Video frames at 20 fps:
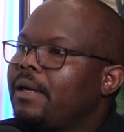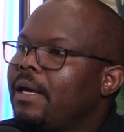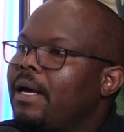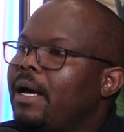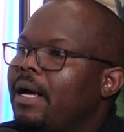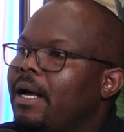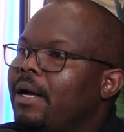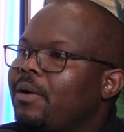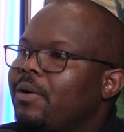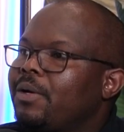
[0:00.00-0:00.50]

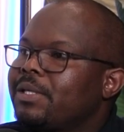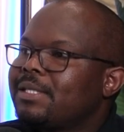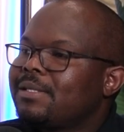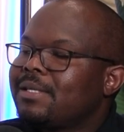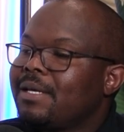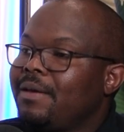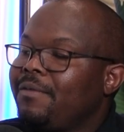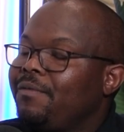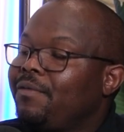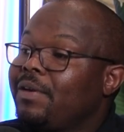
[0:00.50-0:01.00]
Yeah, because
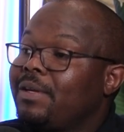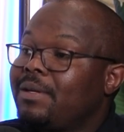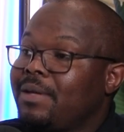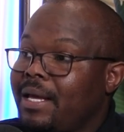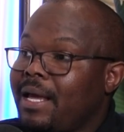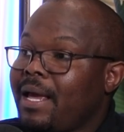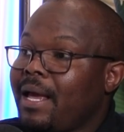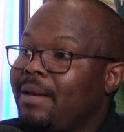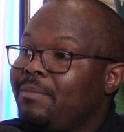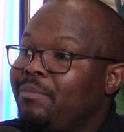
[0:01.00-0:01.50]
if it
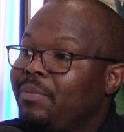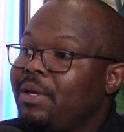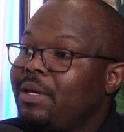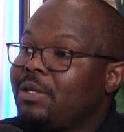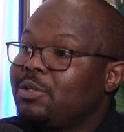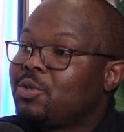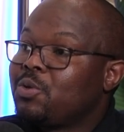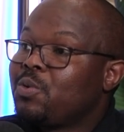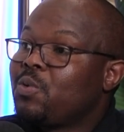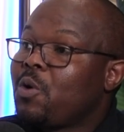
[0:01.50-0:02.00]
can be
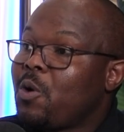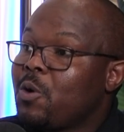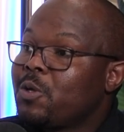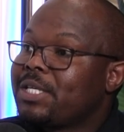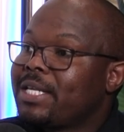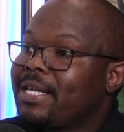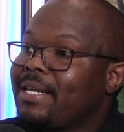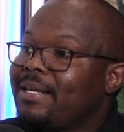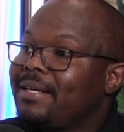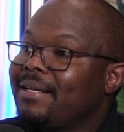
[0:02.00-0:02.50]
too
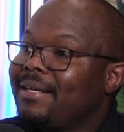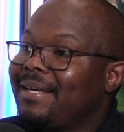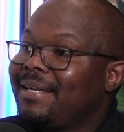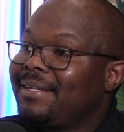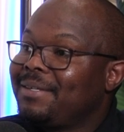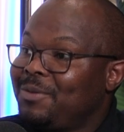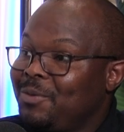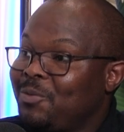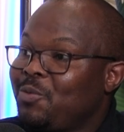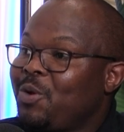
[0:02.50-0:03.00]
costly,
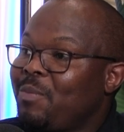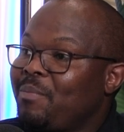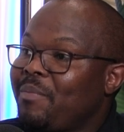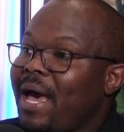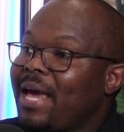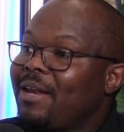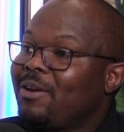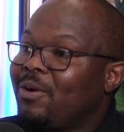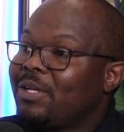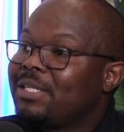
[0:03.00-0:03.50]
we
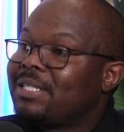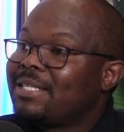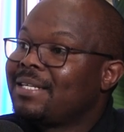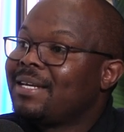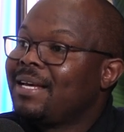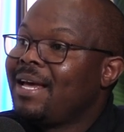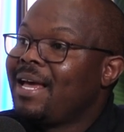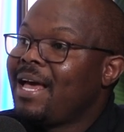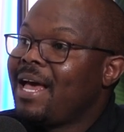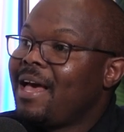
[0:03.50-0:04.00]
might not
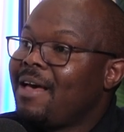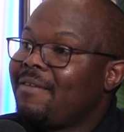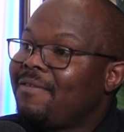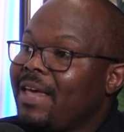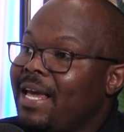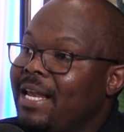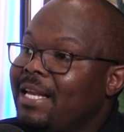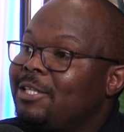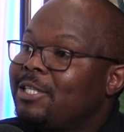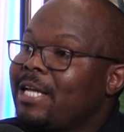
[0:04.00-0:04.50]
have
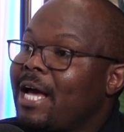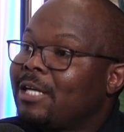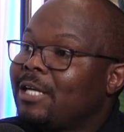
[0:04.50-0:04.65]
elite adopters.